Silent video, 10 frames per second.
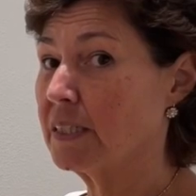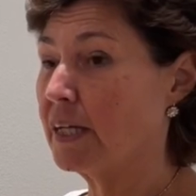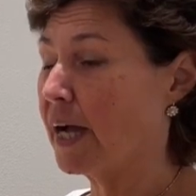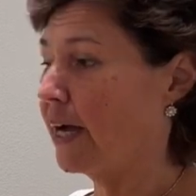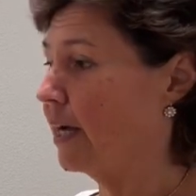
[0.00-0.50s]

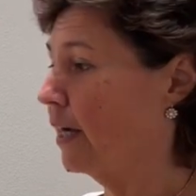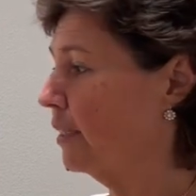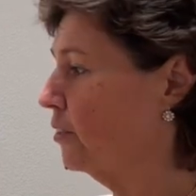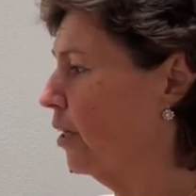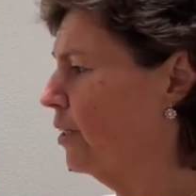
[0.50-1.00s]
I
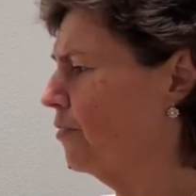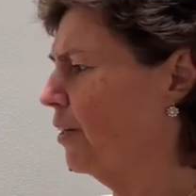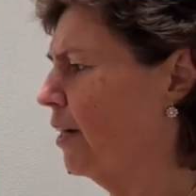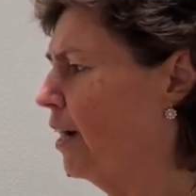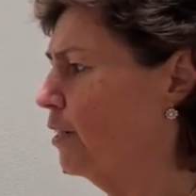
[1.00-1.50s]
tried to
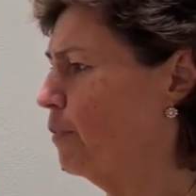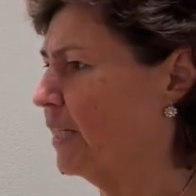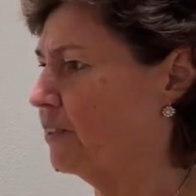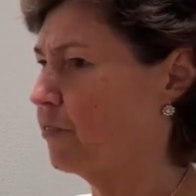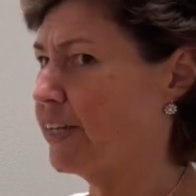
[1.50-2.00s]
figure out how to make
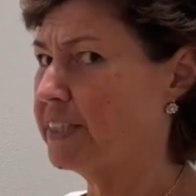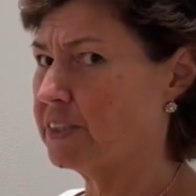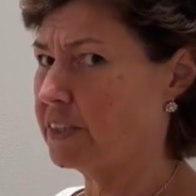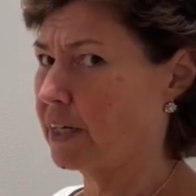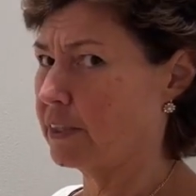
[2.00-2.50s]
a fake
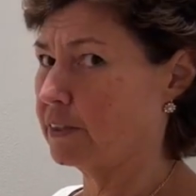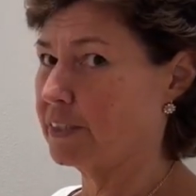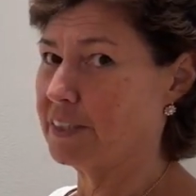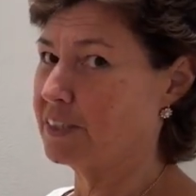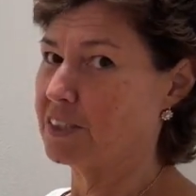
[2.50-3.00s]
sea otter,
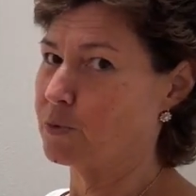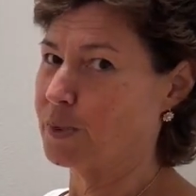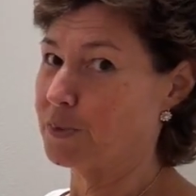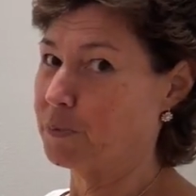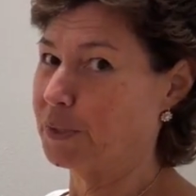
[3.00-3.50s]
and it just
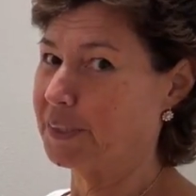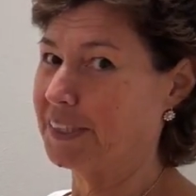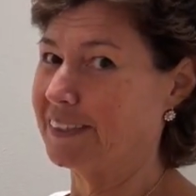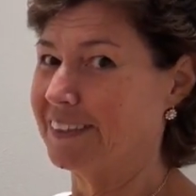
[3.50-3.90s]
wasn't working.